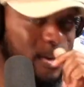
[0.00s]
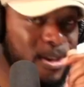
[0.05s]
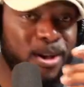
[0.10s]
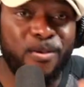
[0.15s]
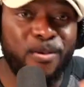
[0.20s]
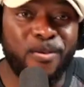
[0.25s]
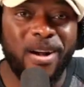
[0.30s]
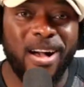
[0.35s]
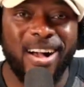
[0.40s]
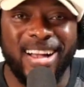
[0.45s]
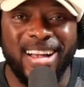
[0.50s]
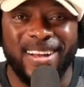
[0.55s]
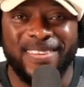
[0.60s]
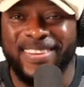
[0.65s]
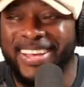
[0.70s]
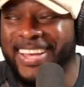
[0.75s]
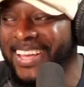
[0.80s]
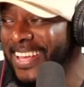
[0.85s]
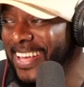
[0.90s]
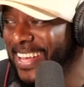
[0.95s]
But you're
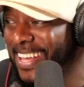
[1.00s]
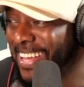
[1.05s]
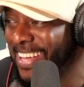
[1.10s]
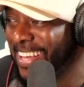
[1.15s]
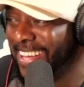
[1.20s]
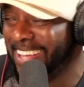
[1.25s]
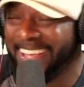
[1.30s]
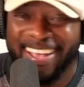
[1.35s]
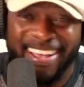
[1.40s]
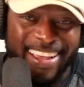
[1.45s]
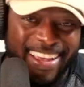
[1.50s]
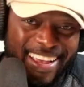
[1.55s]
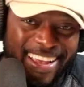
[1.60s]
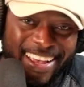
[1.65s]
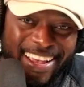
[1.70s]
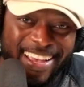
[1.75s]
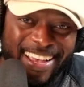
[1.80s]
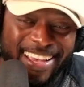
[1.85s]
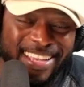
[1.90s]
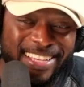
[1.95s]
welcome.
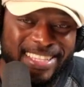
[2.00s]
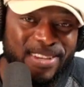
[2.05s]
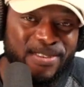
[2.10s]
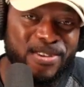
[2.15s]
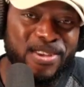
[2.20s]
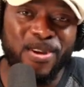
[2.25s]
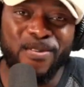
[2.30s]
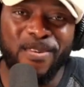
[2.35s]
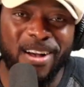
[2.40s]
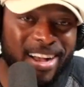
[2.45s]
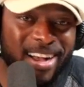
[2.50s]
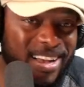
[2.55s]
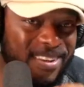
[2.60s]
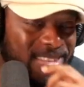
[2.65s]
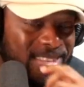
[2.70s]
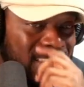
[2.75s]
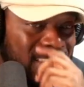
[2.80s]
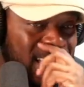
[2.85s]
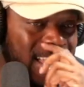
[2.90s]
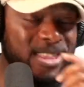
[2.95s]
You see, you're
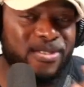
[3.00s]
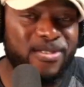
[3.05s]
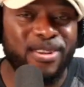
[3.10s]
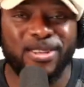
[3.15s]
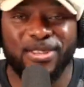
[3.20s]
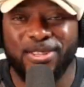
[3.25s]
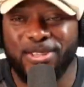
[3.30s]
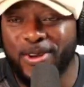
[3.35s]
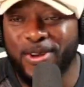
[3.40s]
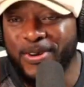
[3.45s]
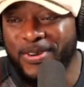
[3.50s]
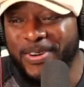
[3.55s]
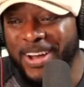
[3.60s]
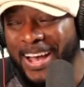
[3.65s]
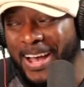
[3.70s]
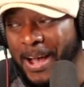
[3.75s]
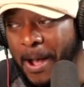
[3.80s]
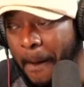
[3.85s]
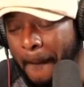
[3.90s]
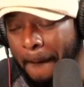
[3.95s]
welcome. See, Nigerians
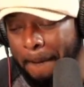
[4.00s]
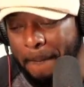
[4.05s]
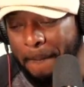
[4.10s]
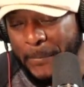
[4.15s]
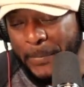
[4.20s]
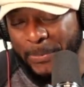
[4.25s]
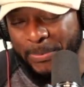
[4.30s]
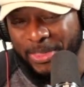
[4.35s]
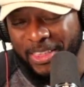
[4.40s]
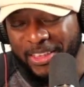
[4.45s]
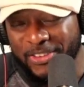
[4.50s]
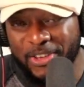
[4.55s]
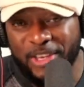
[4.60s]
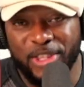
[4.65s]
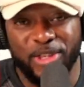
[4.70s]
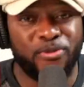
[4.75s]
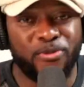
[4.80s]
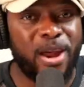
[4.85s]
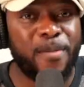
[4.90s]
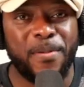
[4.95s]
are
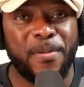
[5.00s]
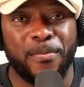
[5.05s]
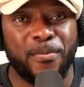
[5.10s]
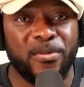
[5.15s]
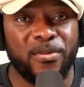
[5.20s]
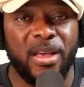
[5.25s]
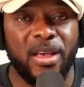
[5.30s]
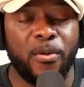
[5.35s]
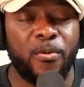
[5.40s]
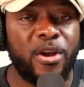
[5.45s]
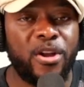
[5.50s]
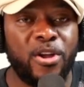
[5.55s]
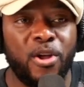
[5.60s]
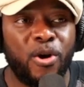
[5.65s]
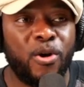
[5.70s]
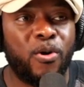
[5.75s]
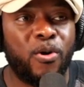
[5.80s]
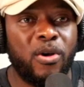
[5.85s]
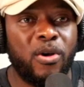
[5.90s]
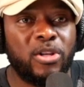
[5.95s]
such great people that we're
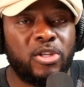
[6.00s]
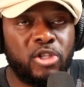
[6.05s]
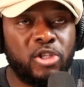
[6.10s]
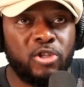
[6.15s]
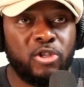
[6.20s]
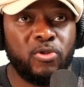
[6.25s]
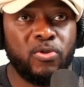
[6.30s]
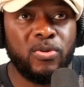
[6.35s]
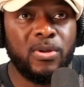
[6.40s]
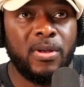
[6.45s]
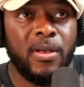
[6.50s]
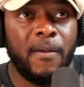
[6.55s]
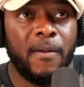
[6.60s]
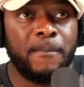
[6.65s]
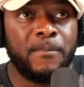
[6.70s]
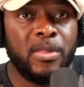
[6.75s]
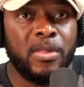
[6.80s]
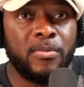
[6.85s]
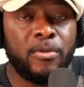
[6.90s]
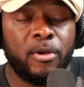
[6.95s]
going to,
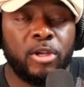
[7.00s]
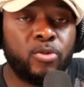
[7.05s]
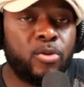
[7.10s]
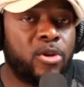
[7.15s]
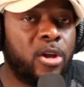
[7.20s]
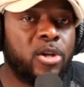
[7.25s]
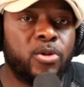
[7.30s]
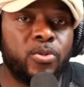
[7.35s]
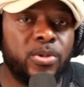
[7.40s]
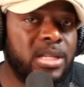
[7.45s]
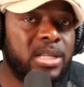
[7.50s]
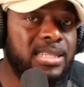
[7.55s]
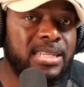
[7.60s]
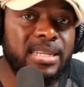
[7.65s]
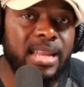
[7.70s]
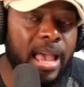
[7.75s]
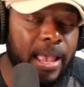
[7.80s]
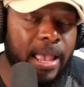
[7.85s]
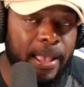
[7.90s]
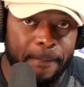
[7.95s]
because we're not doing
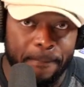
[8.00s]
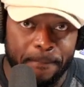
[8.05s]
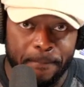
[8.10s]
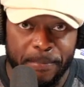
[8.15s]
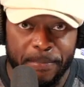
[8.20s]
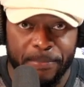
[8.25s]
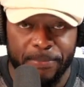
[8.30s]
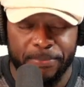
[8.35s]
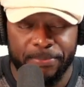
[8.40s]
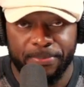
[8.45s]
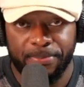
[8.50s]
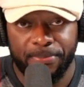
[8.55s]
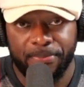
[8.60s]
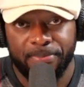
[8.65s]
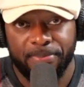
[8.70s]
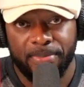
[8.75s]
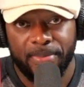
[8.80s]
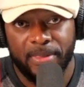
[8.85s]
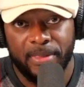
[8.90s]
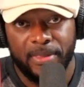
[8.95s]
it today.
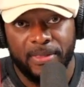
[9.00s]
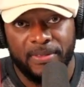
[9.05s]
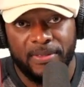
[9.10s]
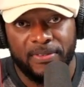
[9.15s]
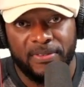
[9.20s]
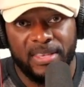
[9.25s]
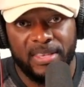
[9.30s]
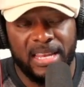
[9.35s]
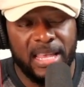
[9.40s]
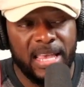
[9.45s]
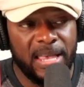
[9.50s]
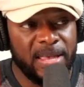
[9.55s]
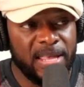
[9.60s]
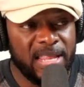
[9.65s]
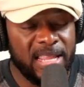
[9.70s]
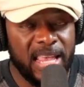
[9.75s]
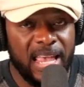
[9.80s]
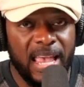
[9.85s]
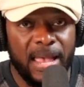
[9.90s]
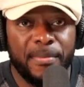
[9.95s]
See,
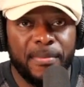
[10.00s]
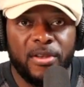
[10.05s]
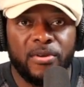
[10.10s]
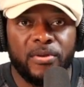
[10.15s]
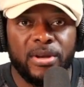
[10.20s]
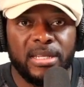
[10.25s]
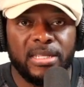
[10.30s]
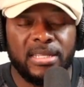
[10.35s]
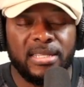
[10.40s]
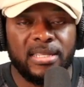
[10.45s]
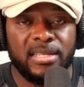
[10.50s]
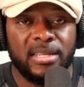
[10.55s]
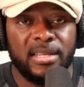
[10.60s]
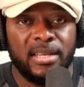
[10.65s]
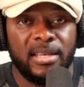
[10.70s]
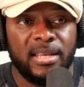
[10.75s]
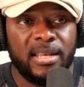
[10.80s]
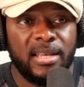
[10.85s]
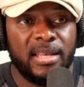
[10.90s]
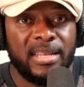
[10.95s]
the immigrants
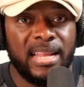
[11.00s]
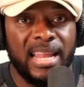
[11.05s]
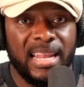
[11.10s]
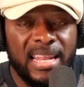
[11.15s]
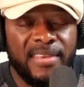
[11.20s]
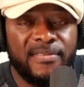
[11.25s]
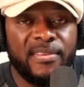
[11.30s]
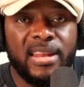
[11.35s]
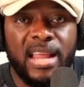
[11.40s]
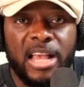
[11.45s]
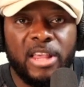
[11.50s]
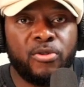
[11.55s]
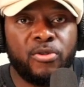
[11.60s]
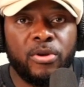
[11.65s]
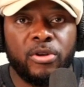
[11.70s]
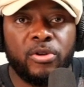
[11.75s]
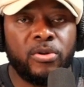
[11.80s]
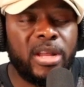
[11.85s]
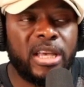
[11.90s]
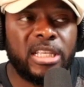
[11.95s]
that live in
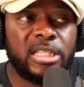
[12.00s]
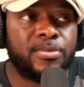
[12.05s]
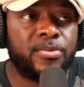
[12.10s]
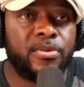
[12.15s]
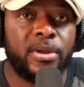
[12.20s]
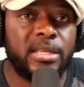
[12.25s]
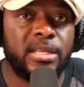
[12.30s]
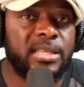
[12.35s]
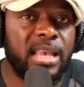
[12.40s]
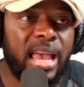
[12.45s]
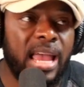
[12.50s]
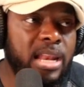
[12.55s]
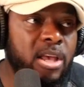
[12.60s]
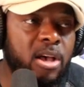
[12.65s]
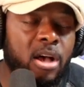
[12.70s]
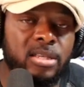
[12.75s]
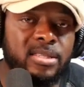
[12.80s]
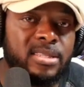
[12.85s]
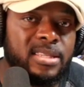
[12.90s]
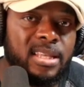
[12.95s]
Nigeria don't experience
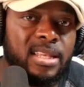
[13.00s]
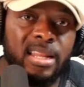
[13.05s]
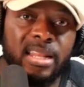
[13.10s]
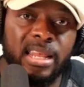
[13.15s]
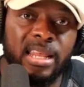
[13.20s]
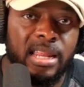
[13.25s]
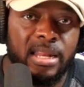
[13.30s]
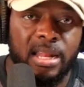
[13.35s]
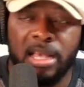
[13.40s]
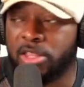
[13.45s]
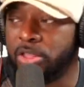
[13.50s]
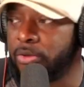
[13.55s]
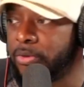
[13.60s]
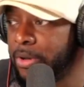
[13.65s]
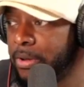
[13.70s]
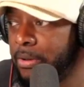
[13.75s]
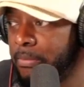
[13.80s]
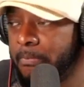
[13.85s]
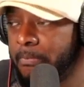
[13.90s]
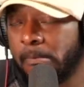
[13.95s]
any hostility in
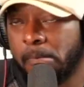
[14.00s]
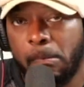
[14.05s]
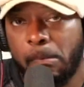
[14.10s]
Nigeria.